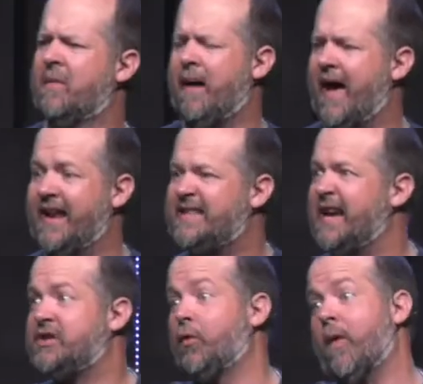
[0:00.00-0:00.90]
bad. It
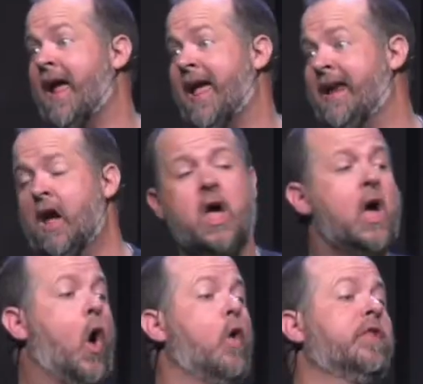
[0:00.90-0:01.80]
takes the rain
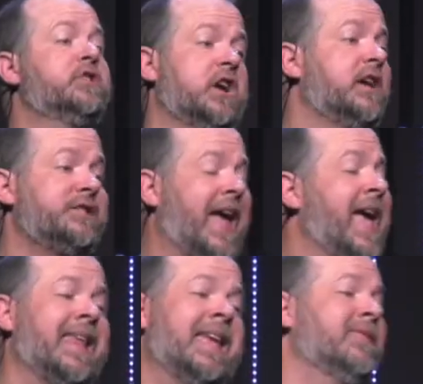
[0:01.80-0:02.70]
on the just
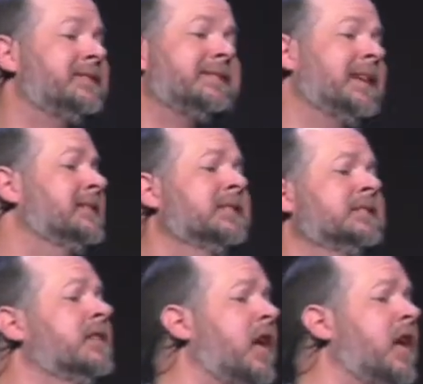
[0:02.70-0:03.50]
and in the seasons of